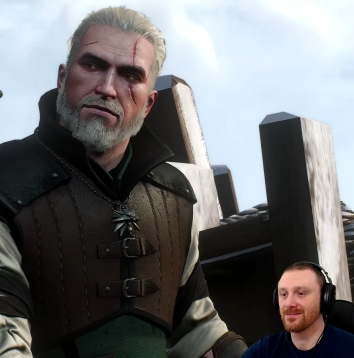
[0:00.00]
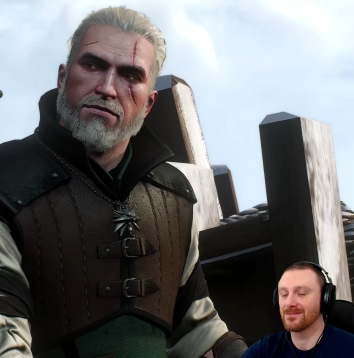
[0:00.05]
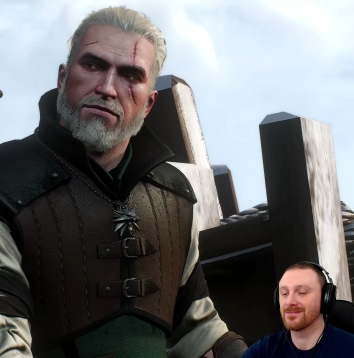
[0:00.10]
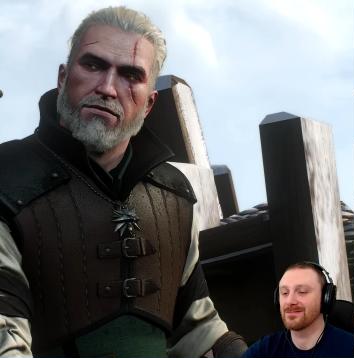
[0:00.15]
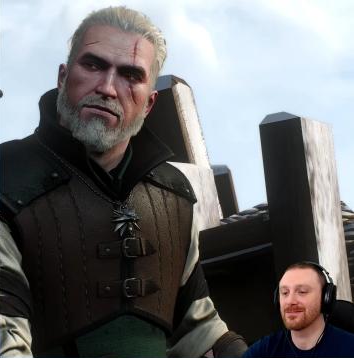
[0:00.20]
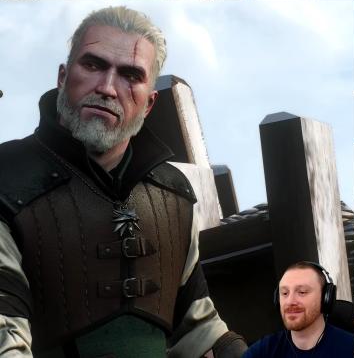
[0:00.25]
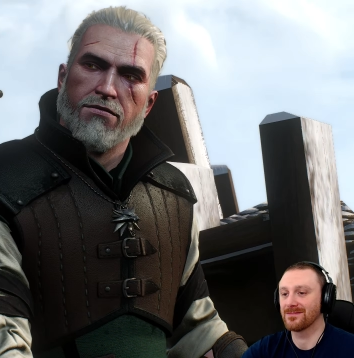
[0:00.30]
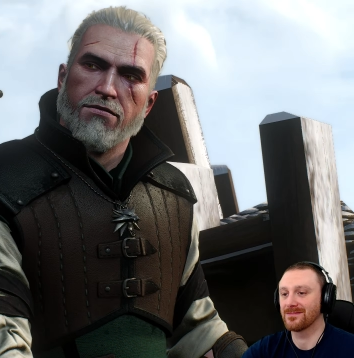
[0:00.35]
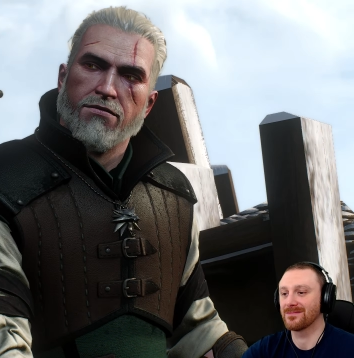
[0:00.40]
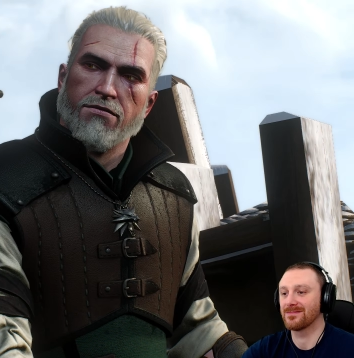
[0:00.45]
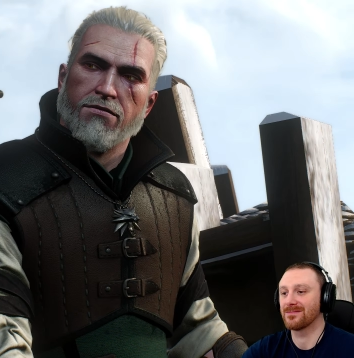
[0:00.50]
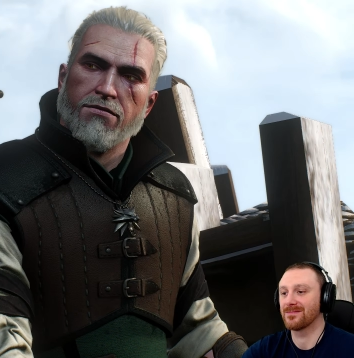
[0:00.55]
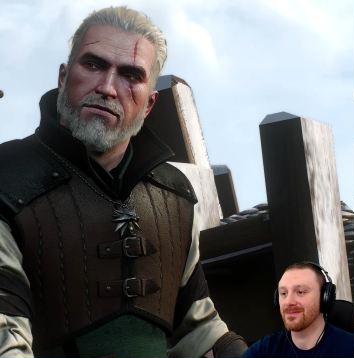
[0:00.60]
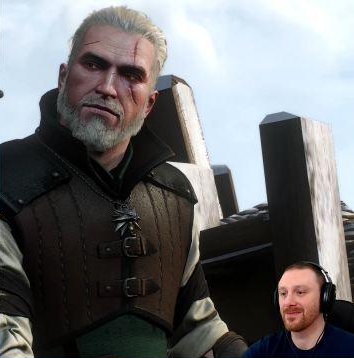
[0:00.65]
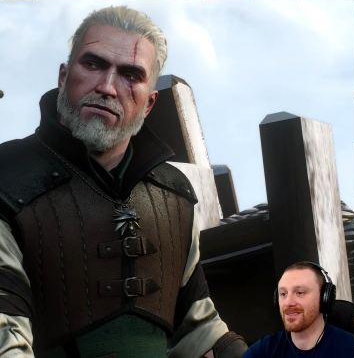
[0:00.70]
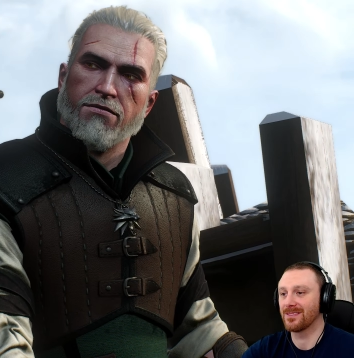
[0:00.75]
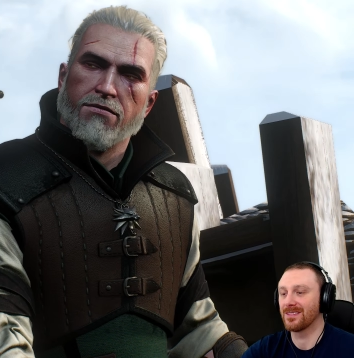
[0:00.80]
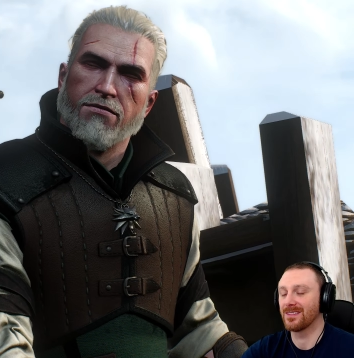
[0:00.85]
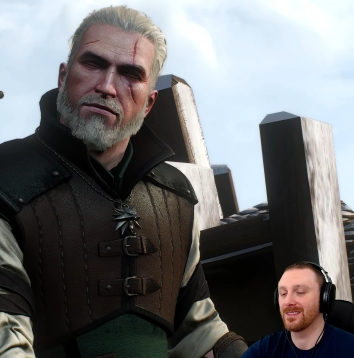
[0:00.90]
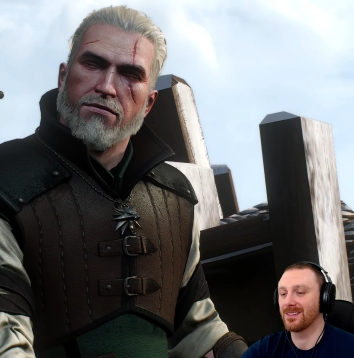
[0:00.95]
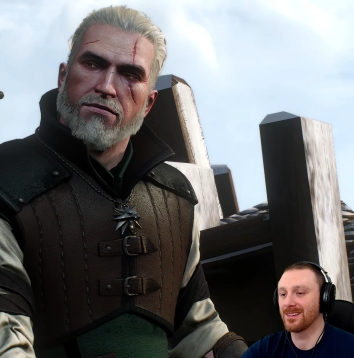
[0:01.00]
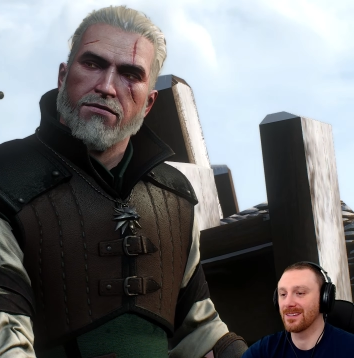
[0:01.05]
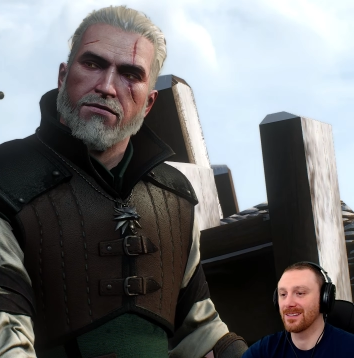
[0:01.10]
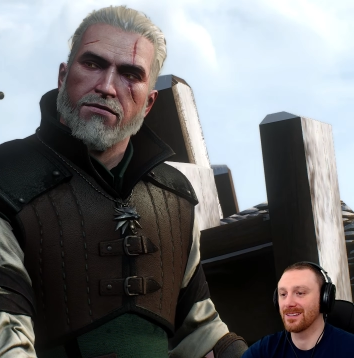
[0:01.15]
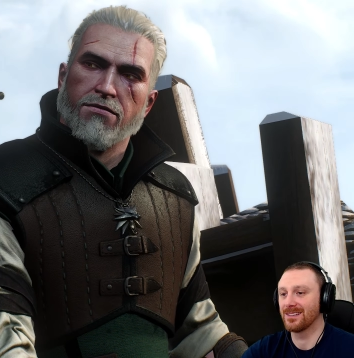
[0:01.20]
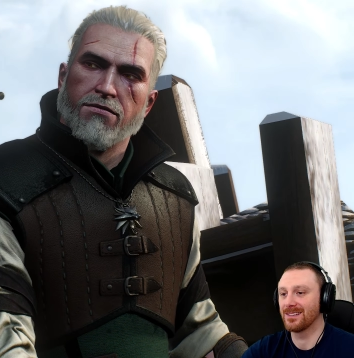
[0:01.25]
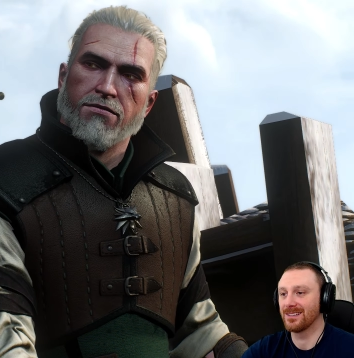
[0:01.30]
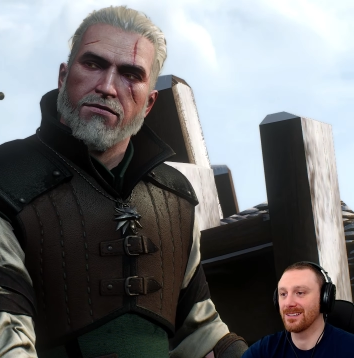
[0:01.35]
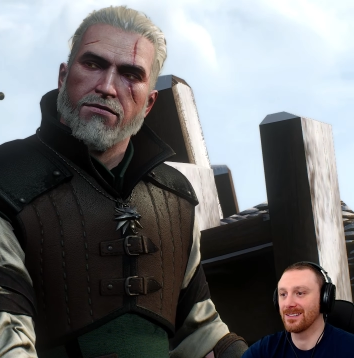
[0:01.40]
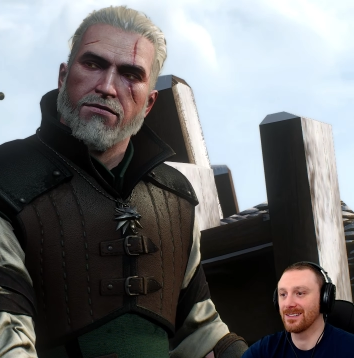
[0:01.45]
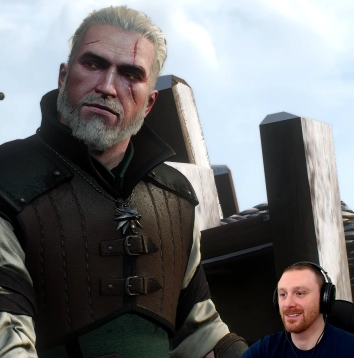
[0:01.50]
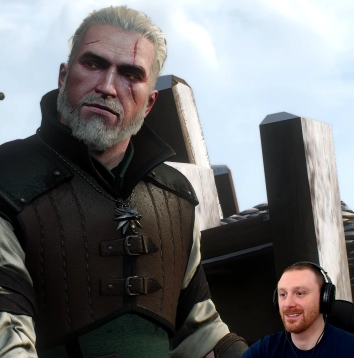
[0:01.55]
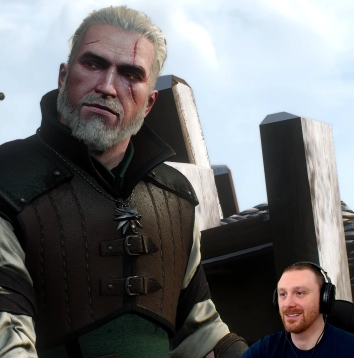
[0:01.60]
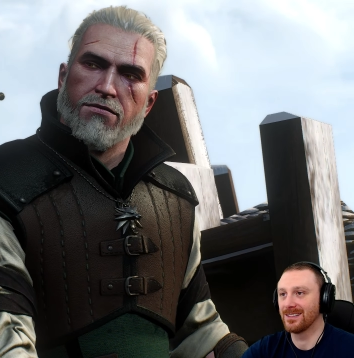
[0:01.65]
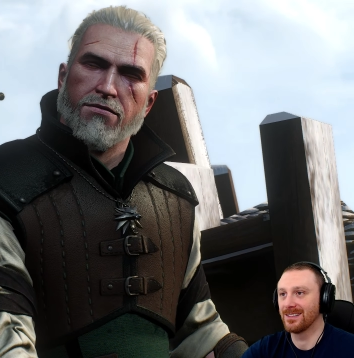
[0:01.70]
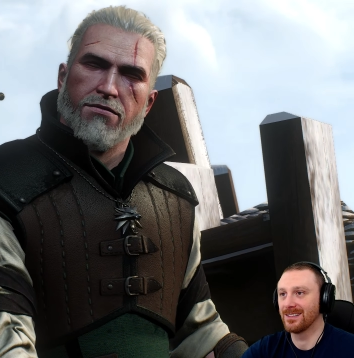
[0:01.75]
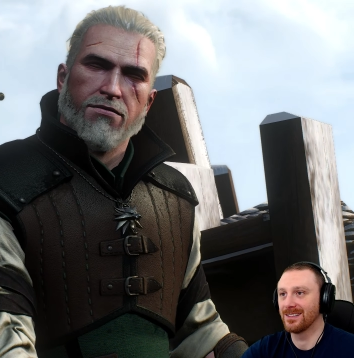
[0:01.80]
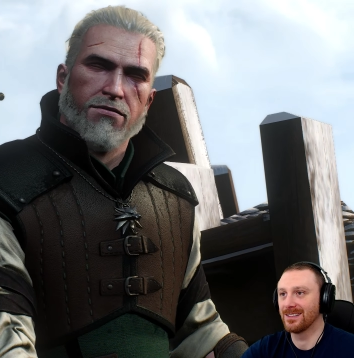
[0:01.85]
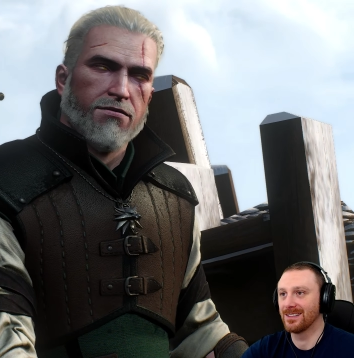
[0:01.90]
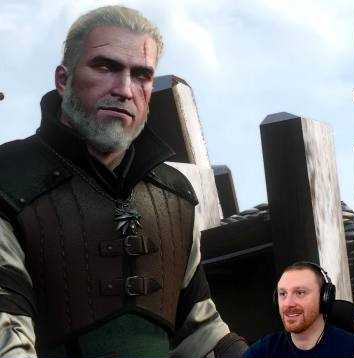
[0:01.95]

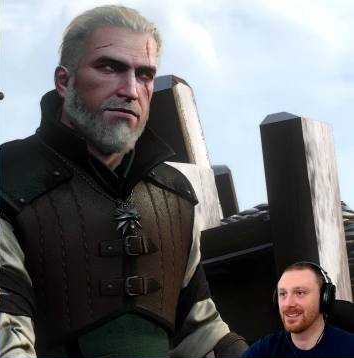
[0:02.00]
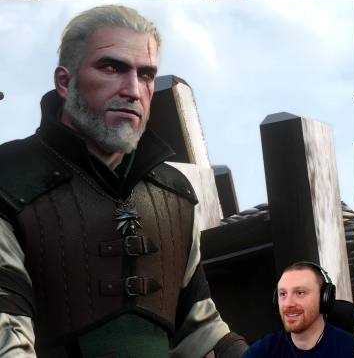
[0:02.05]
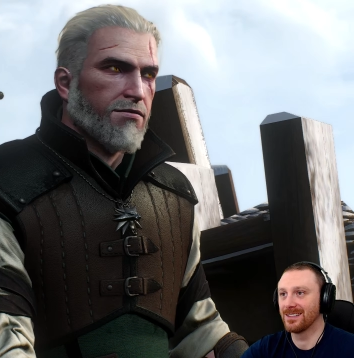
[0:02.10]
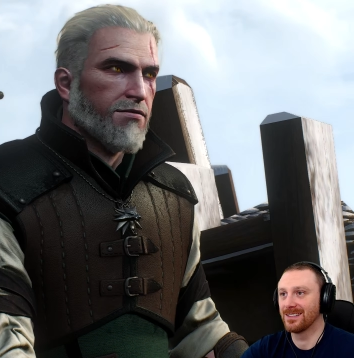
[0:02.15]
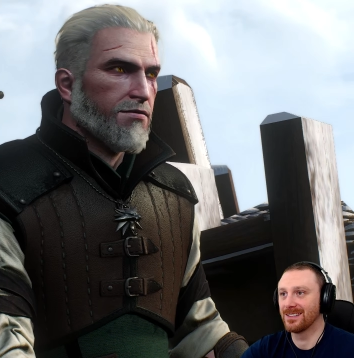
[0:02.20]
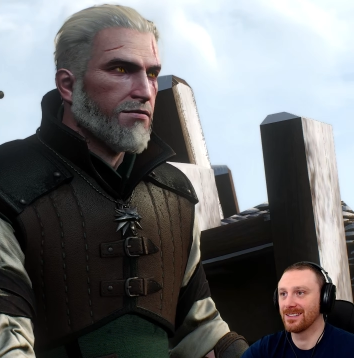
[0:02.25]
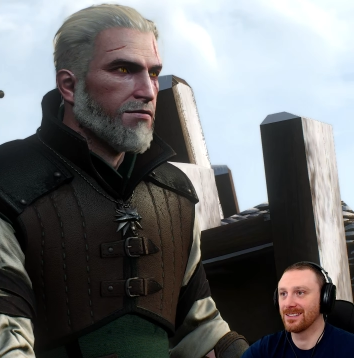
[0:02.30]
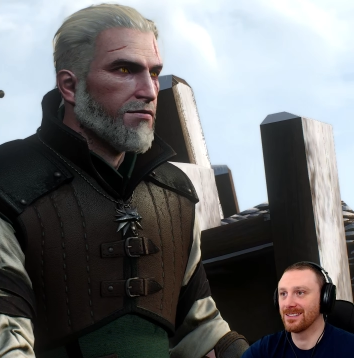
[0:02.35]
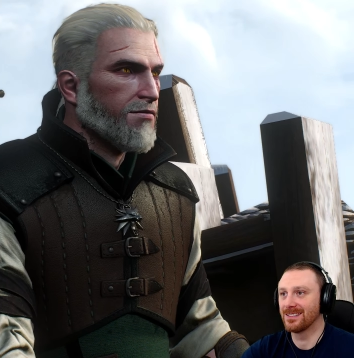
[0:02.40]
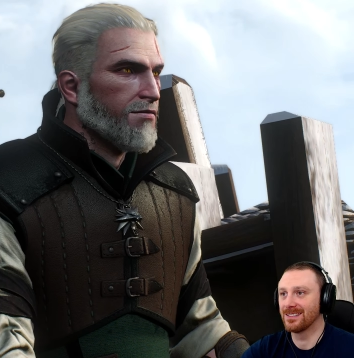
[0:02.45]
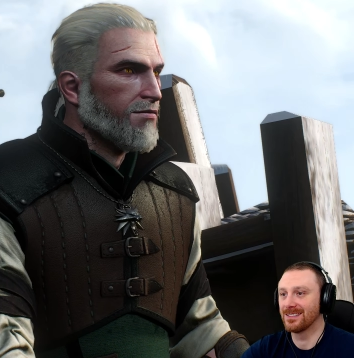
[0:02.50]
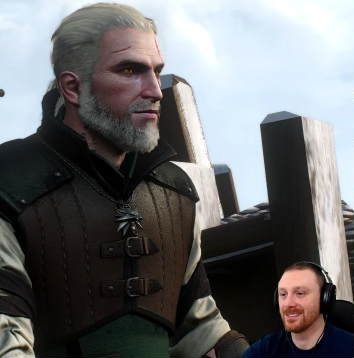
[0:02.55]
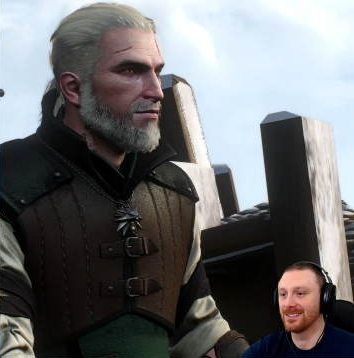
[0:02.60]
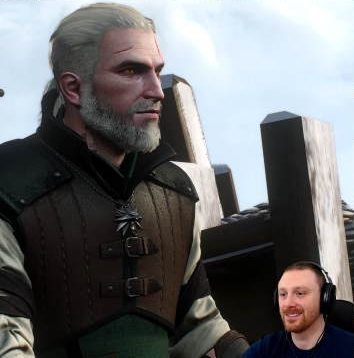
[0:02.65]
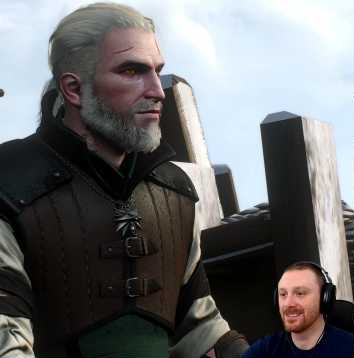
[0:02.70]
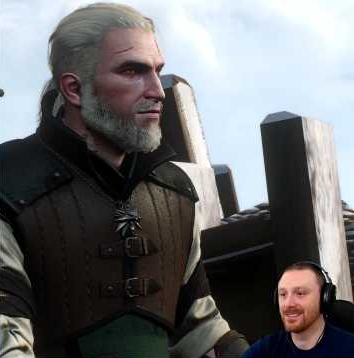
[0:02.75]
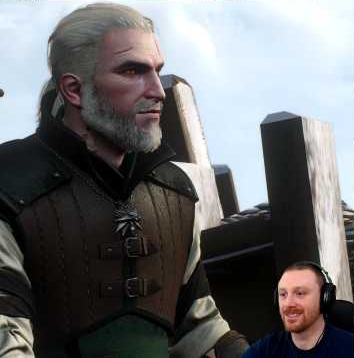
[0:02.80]
No one is speaking in this clip.